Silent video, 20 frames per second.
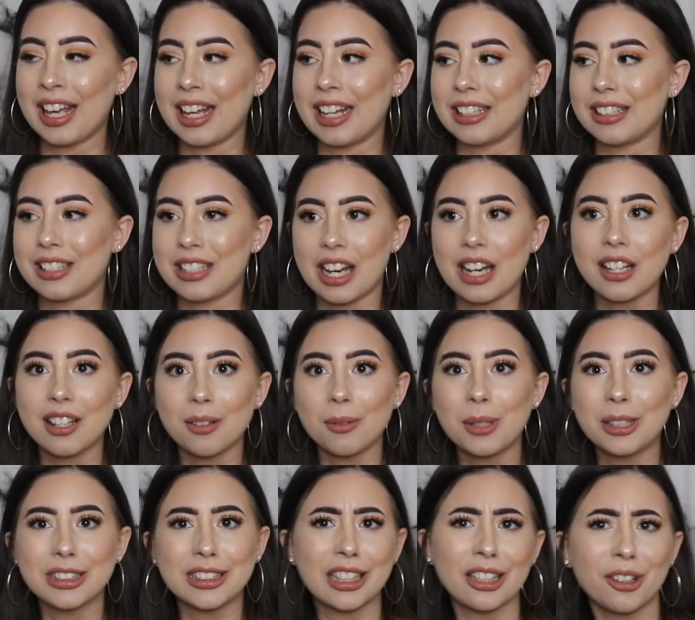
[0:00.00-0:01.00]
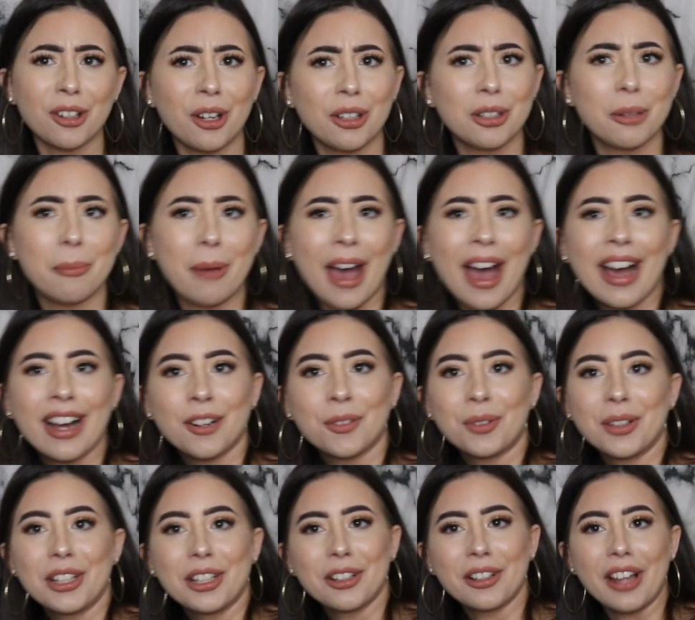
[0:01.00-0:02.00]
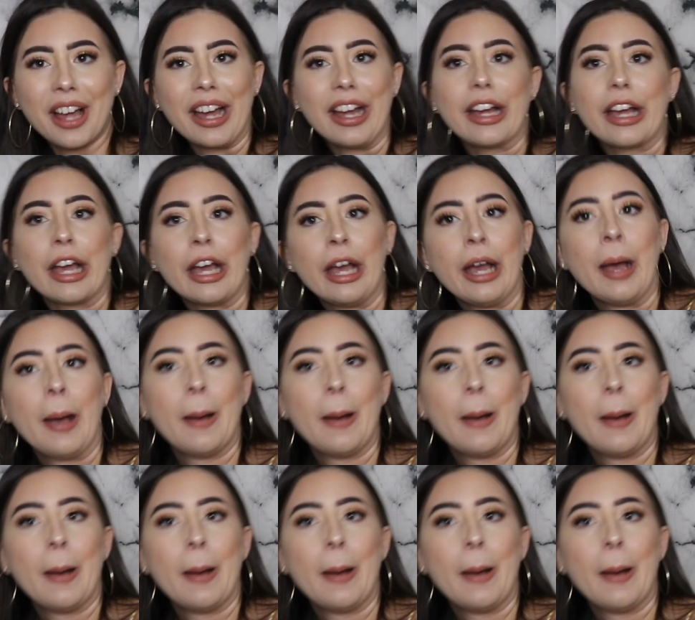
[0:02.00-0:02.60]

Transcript: Instead of the ones that are on the back where you're like,